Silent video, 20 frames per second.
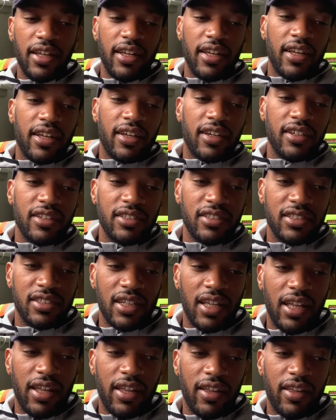Because
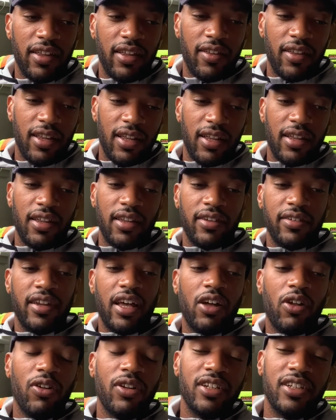
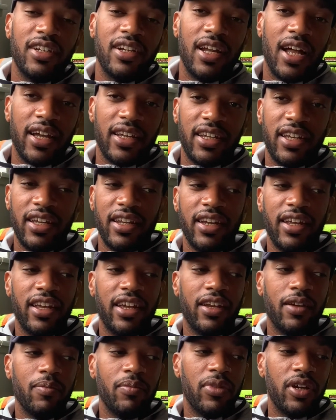not only did I get
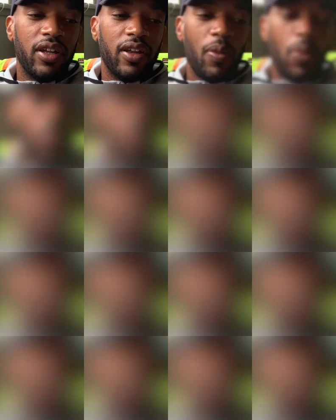in, but